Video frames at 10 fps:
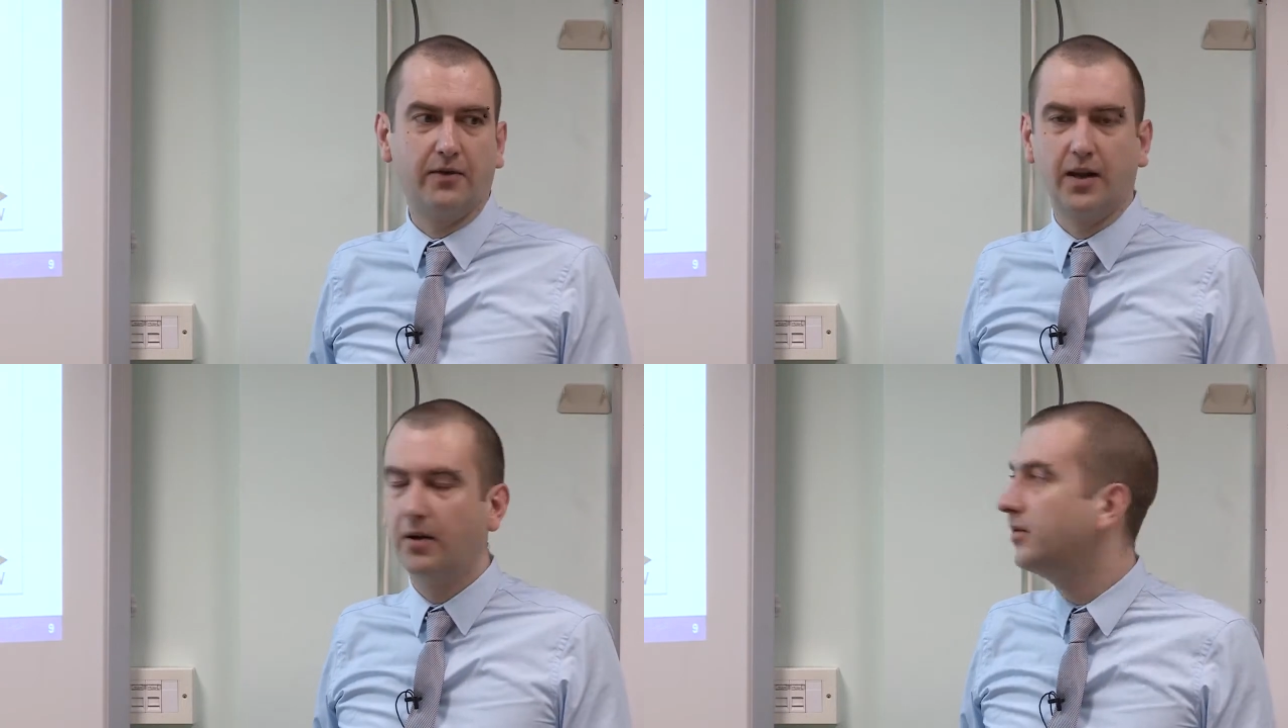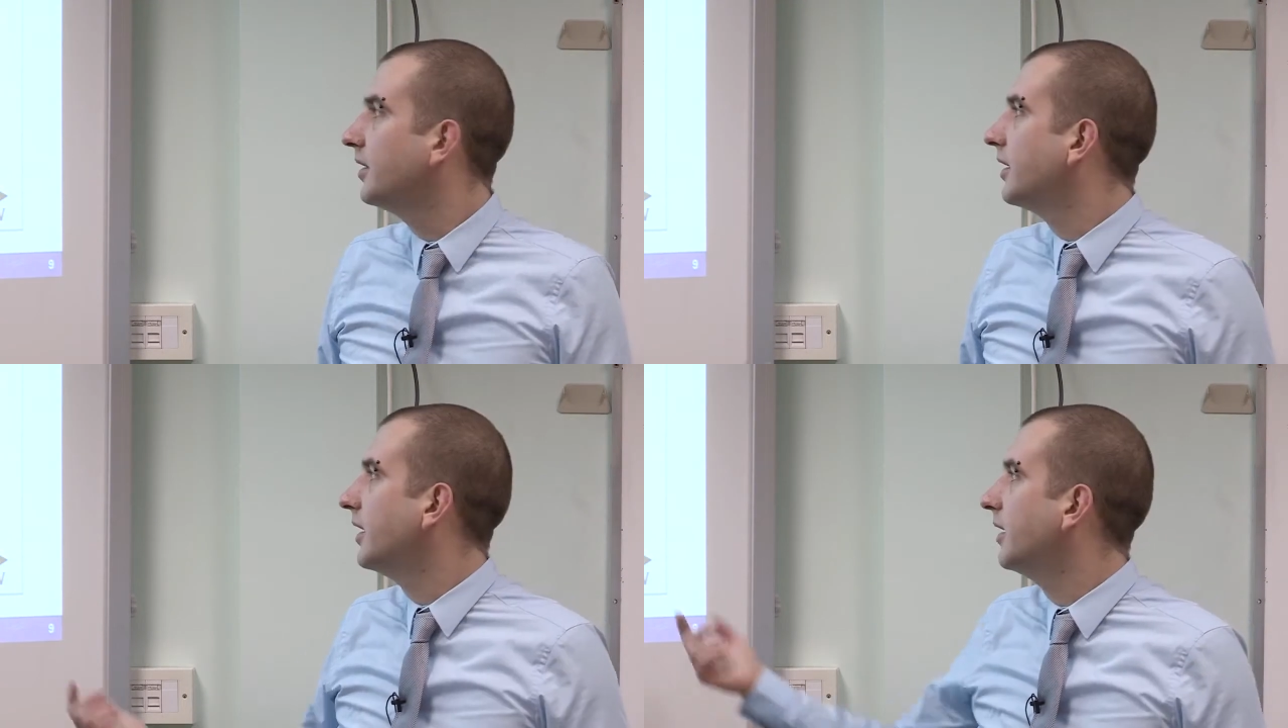flow,
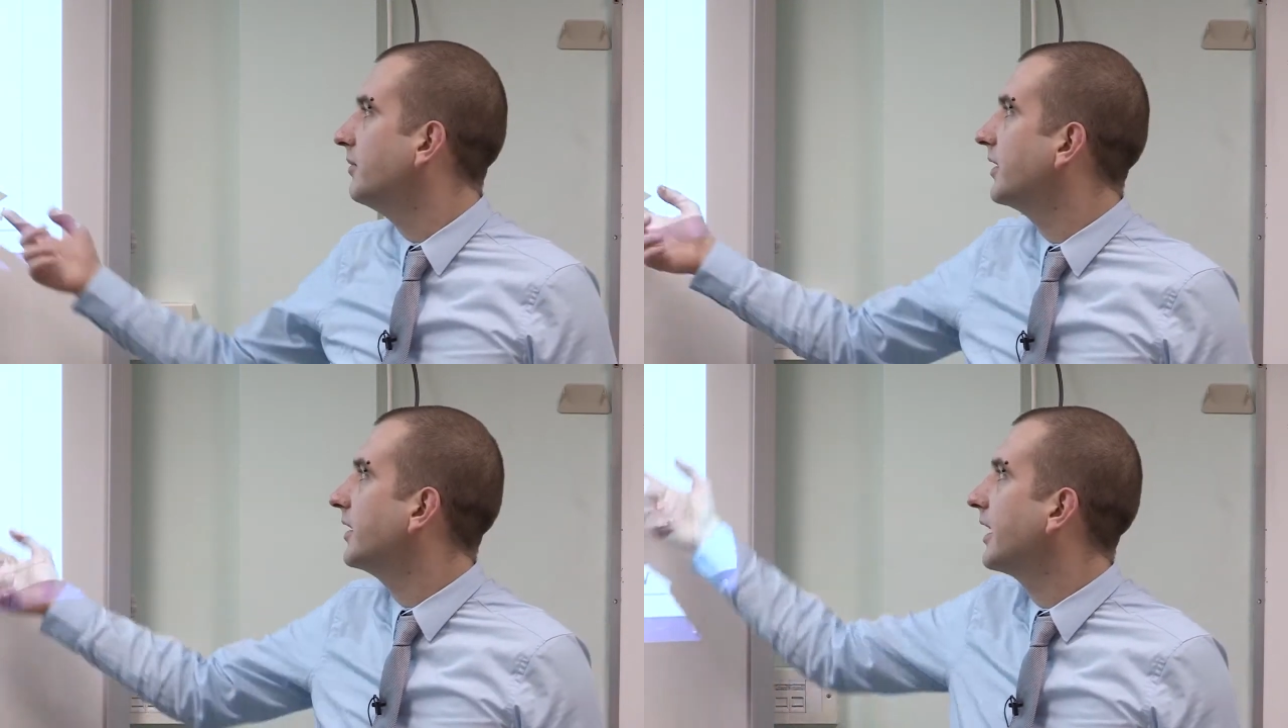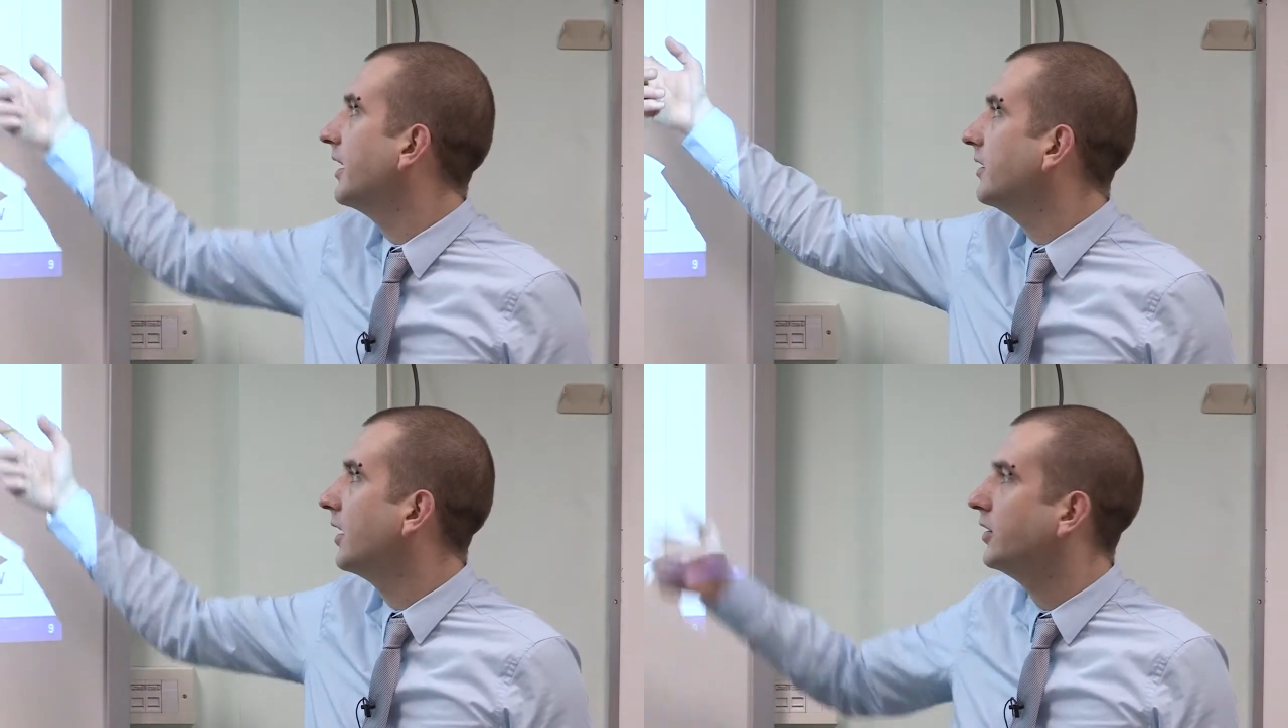you're going to
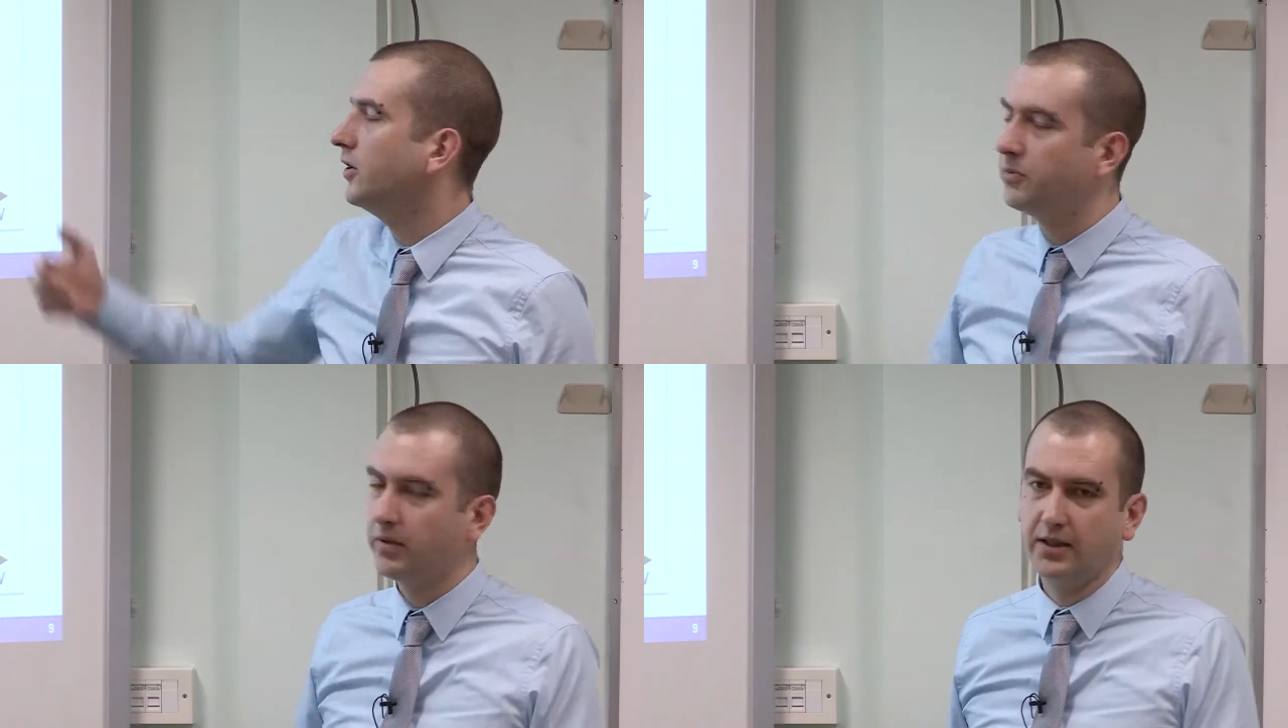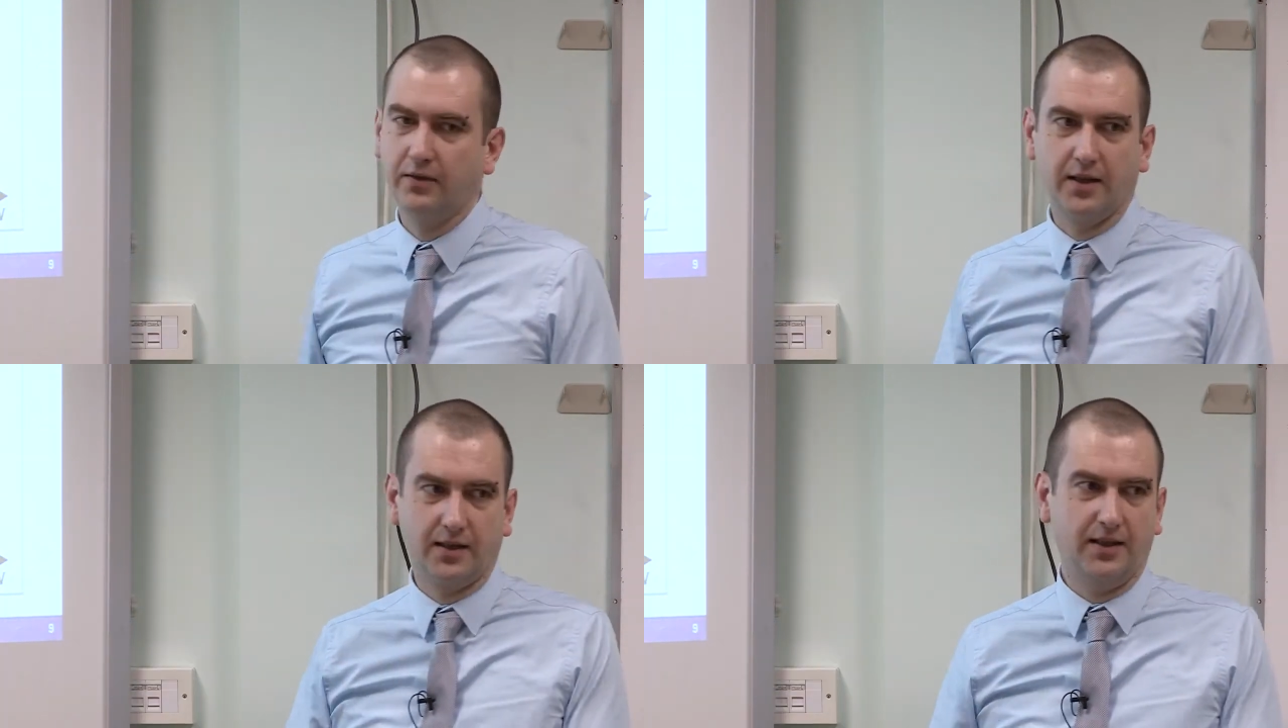get a huge
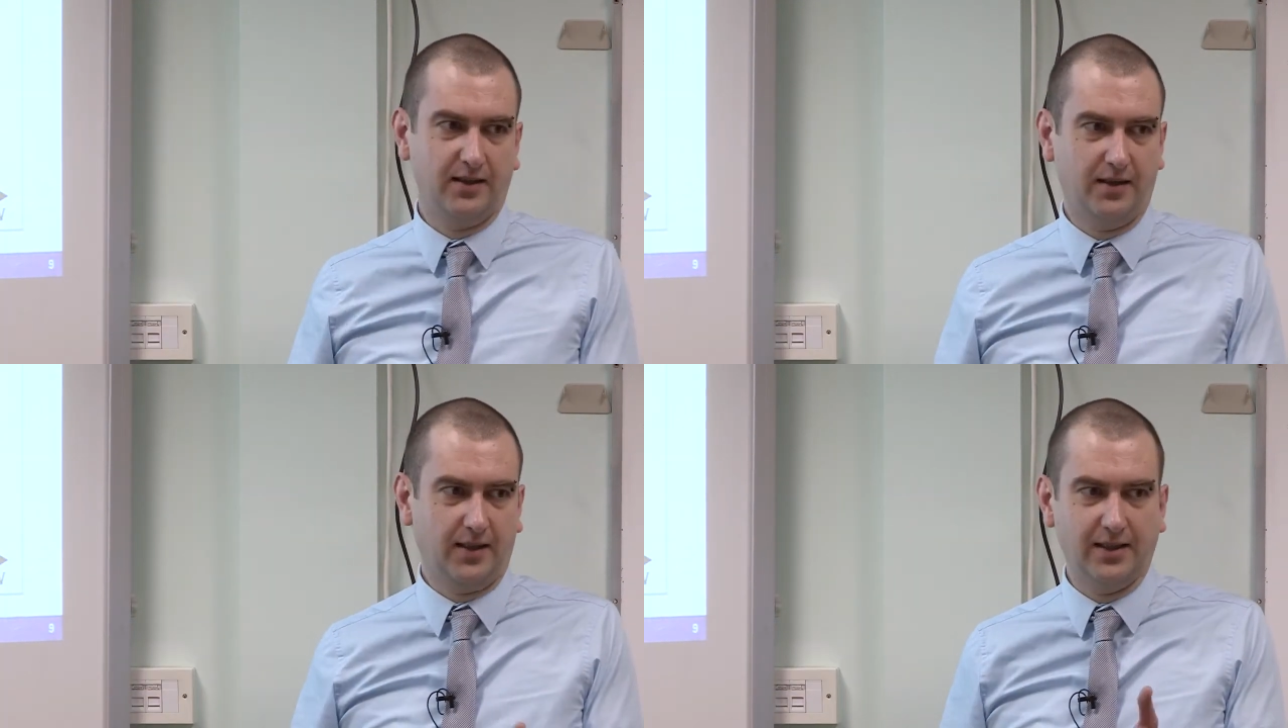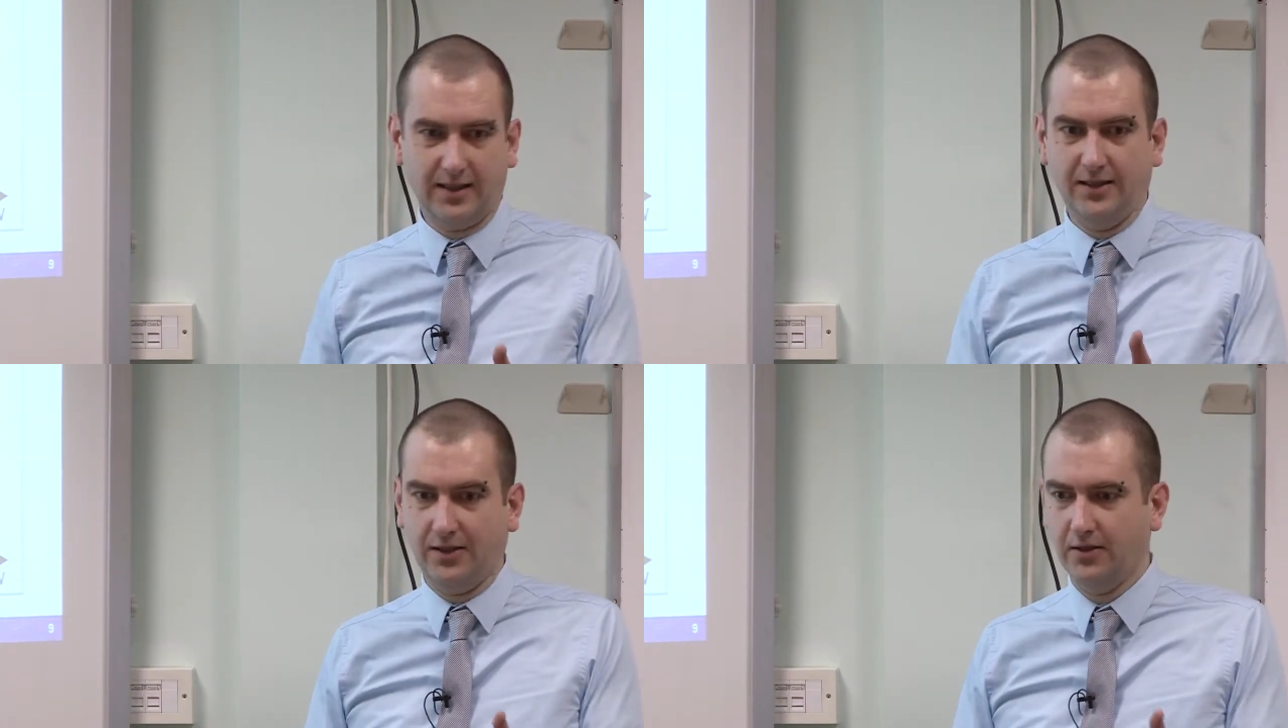pressure rise, and
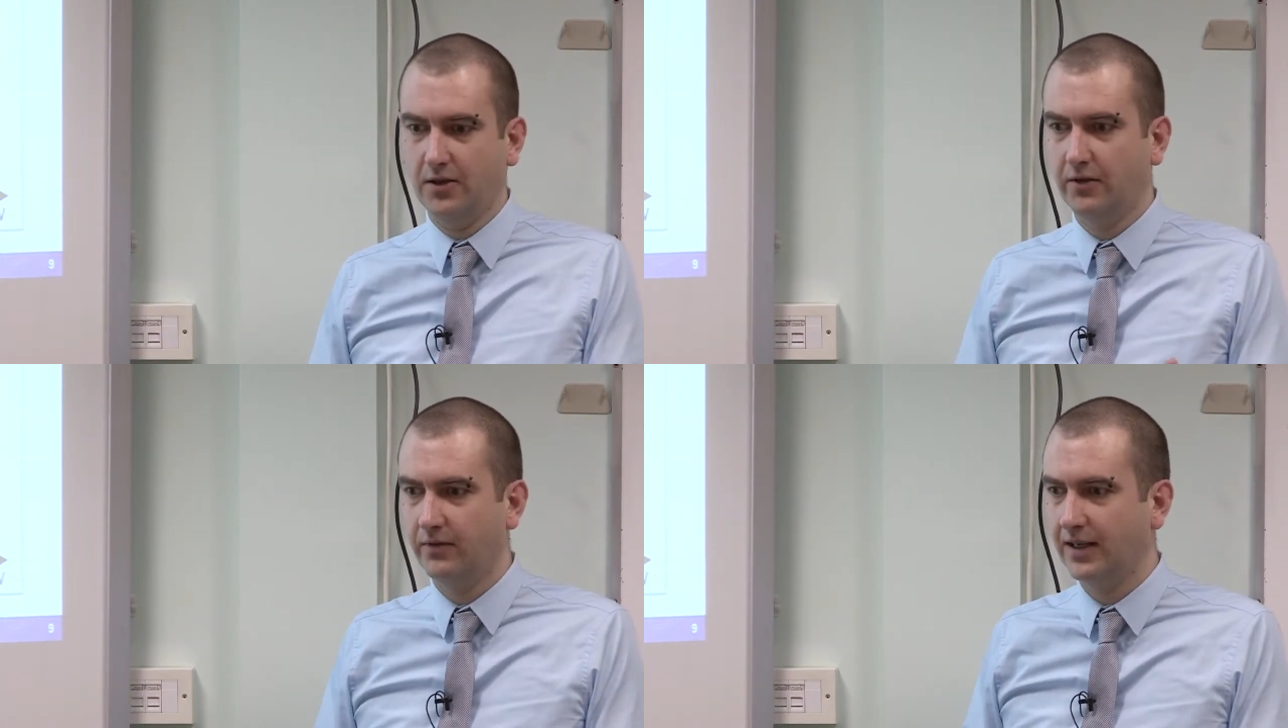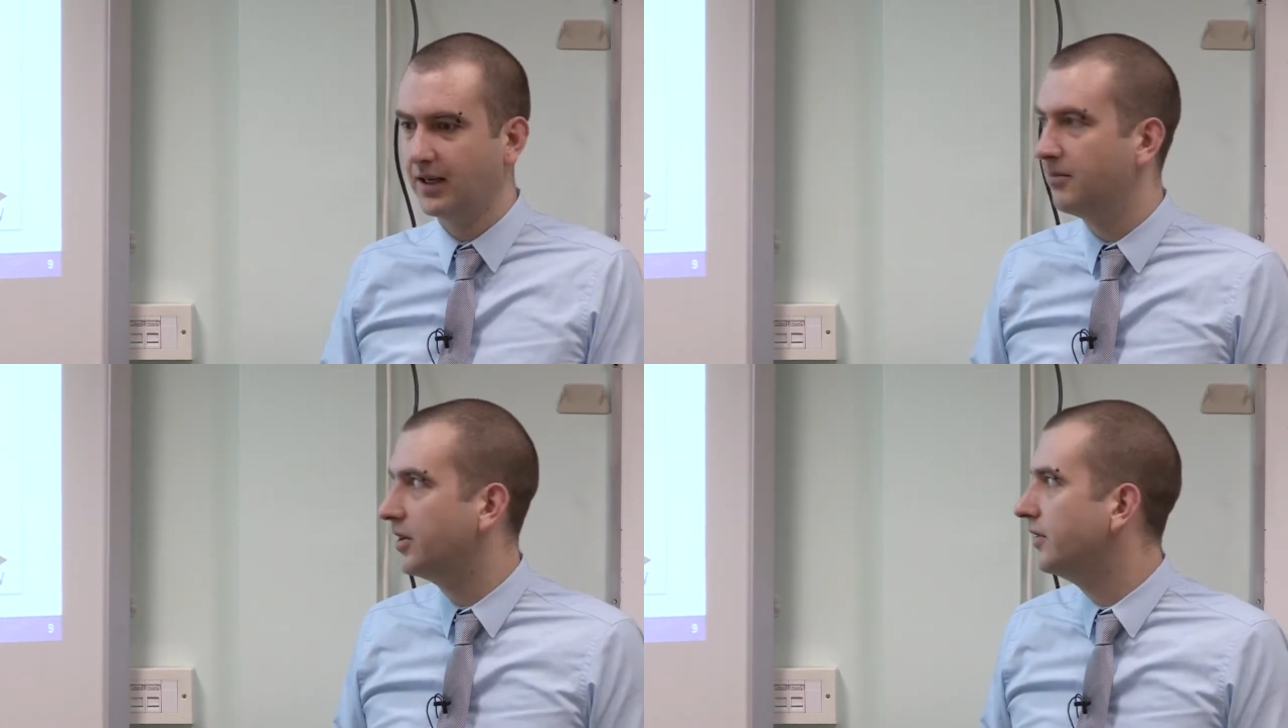essentially it's just not really
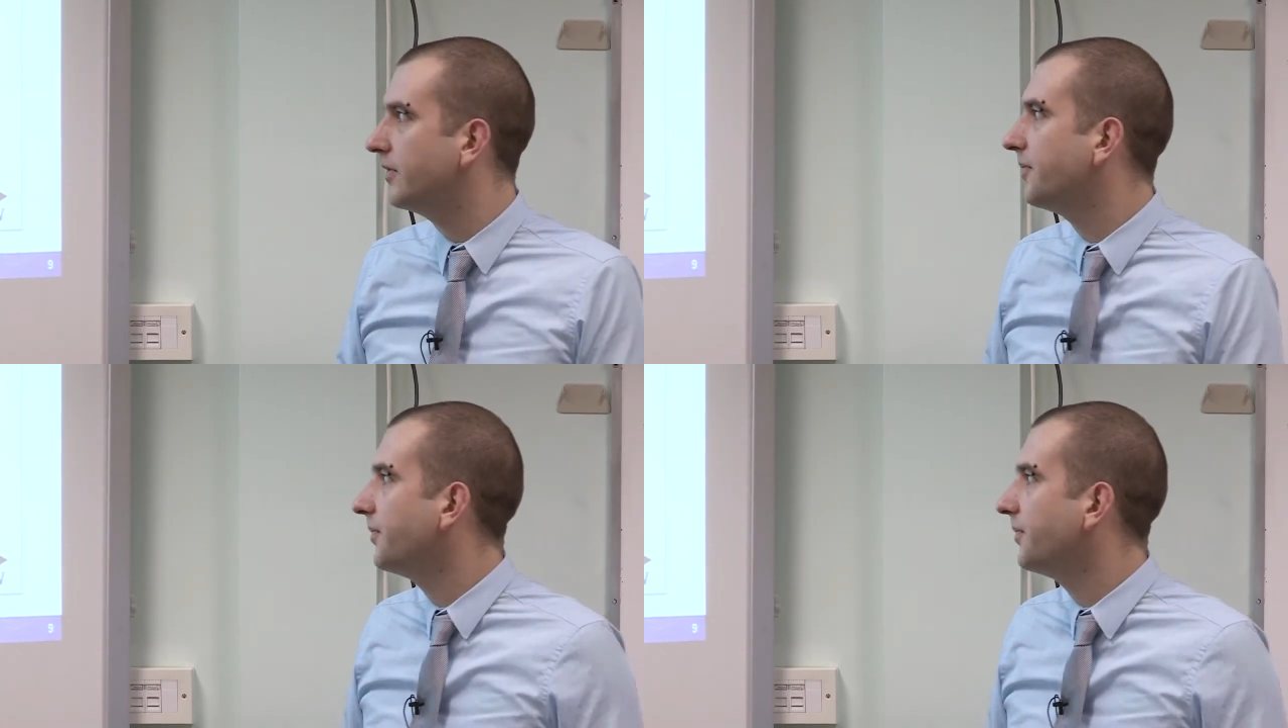going to move.